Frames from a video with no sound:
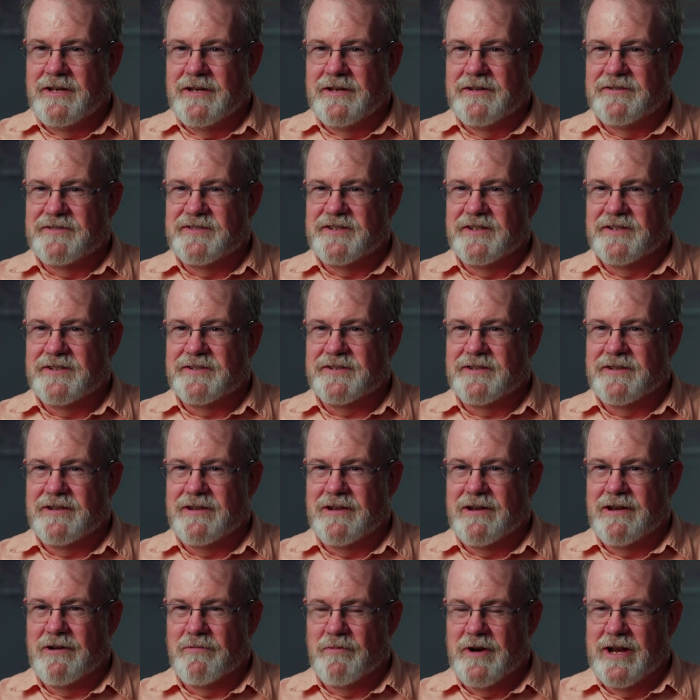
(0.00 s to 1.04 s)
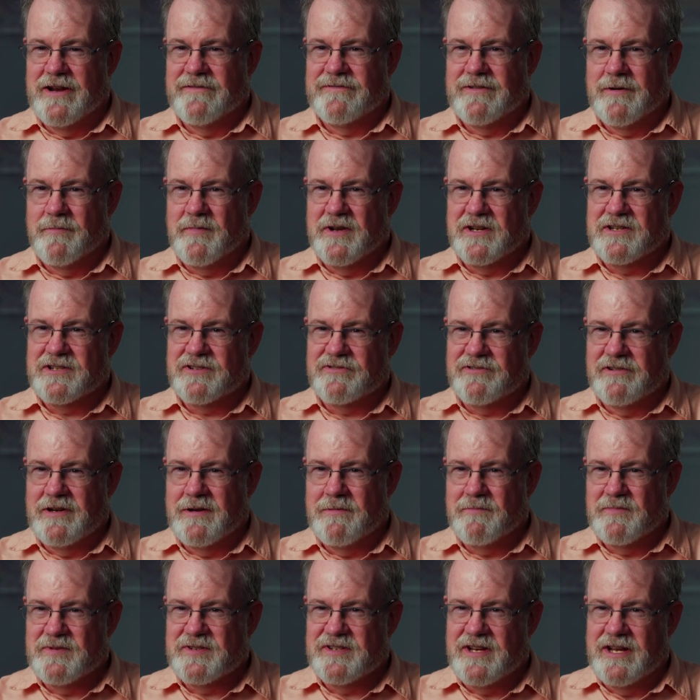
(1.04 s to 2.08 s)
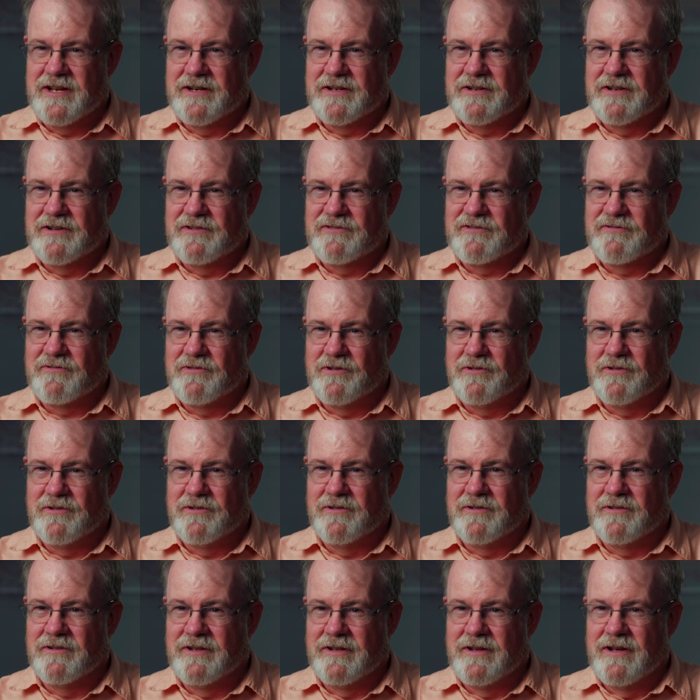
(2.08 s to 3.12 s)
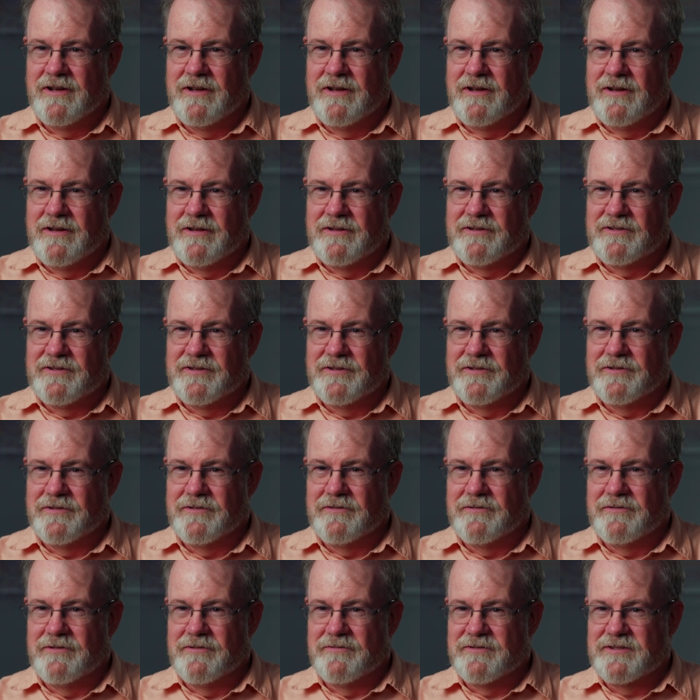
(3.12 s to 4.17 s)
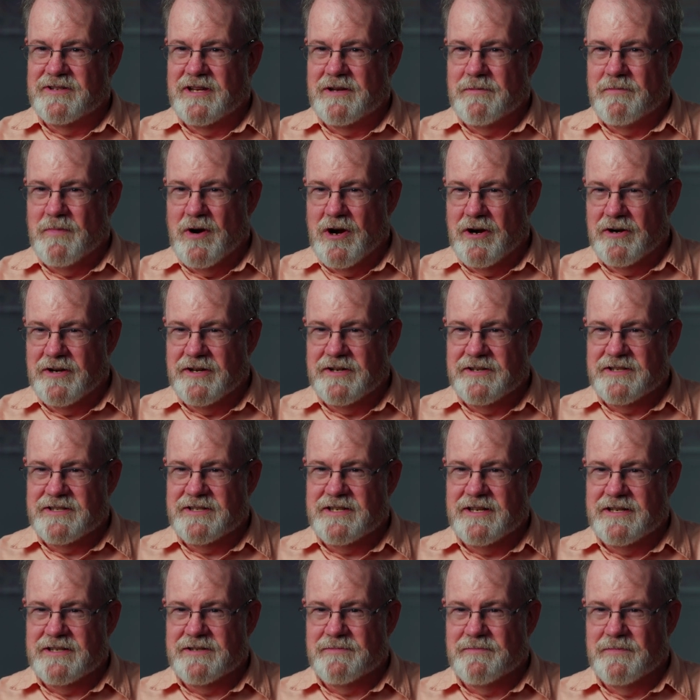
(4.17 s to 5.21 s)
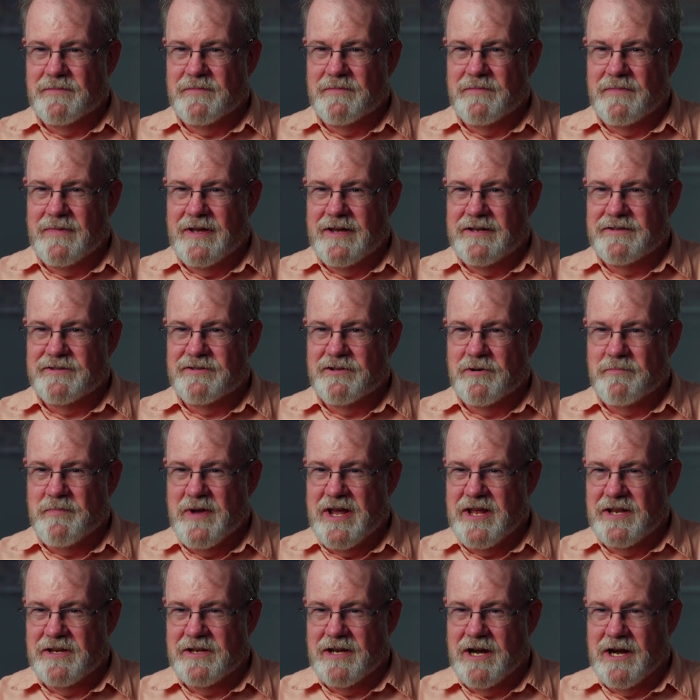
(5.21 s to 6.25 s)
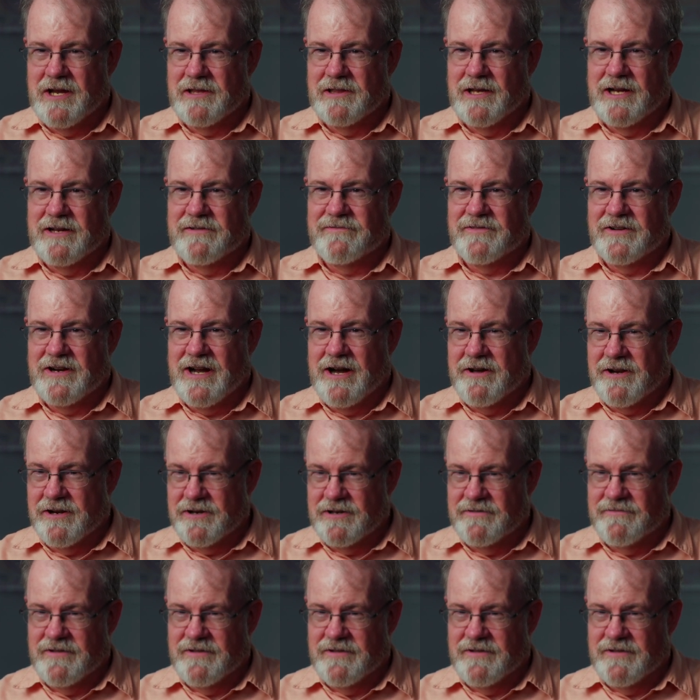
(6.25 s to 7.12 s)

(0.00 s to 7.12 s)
is just get away from extreme state control to using markets as, as your main guideline for how to